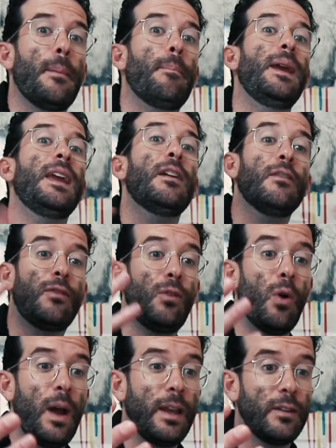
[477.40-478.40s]
be
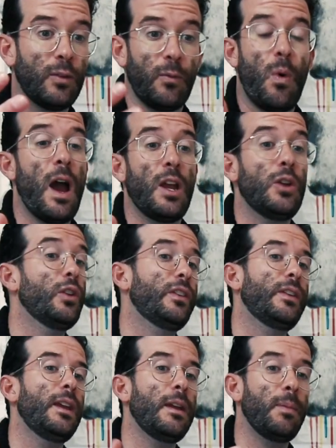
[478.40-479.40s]
influenced of what you
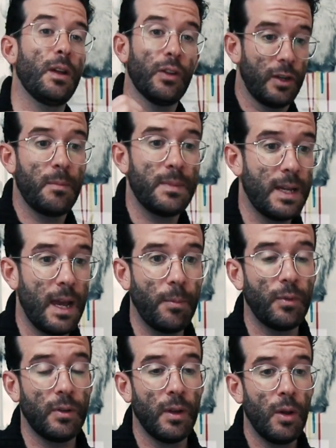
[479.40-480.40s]
see, because sometimes